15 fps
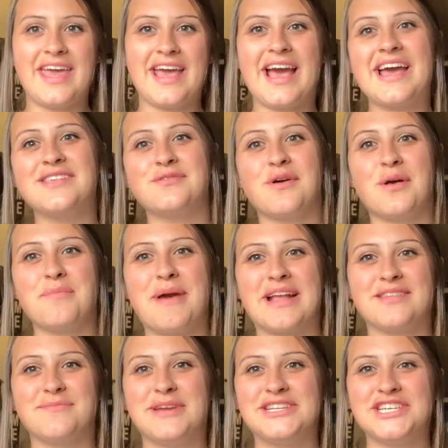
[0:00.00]
Hey guys, welcome
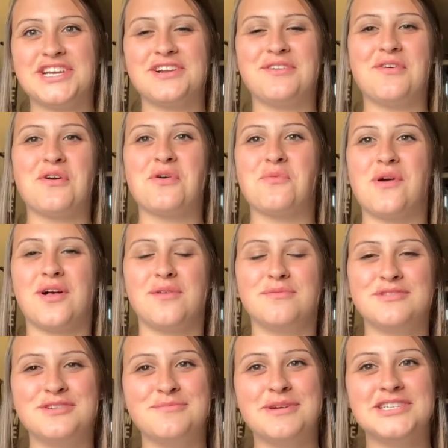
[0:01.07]
back to my channel, or welcome
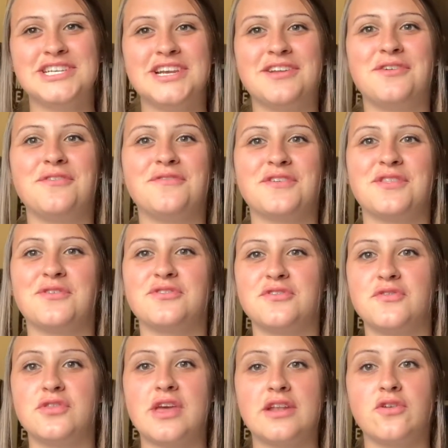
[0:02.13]
to my channel. For those
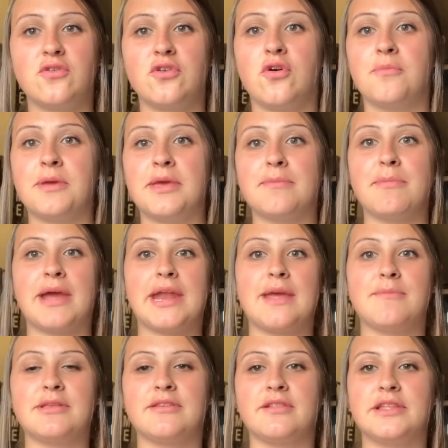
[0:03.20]
of you that don't know me, my
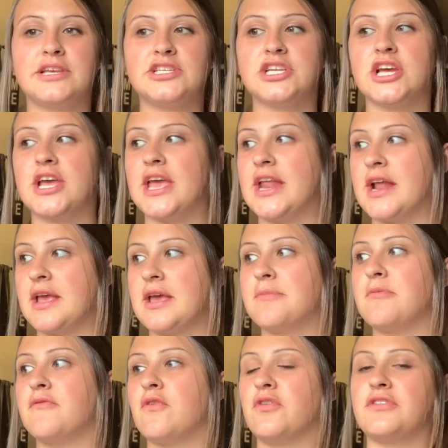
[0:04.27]
name is Alicia and I am
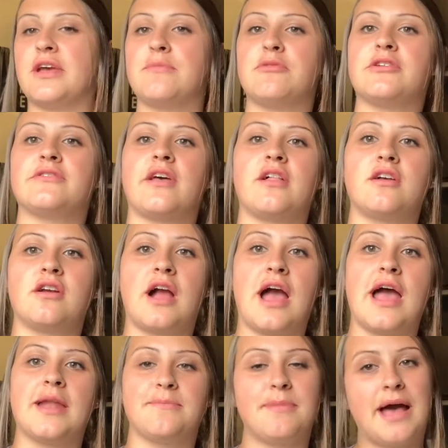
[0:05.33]
a full-time reseller
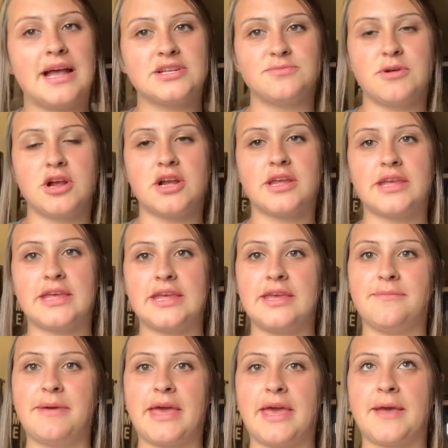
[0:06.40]
on Poshmark,
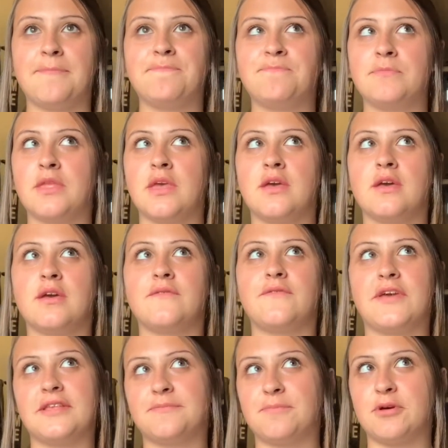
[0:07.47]
eBay,
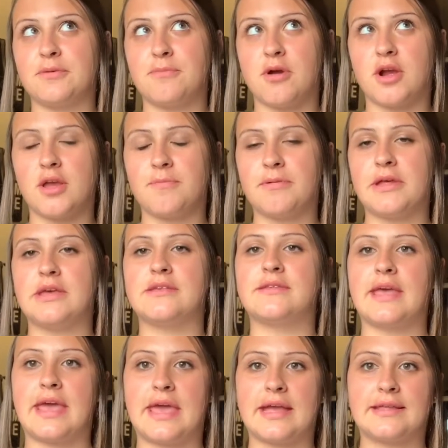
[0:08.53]
Facebook Marketplace,
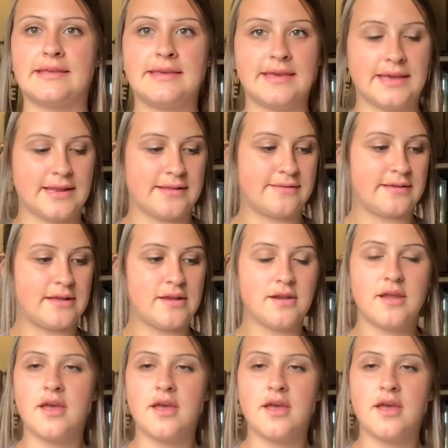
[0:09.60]
and Kidizen.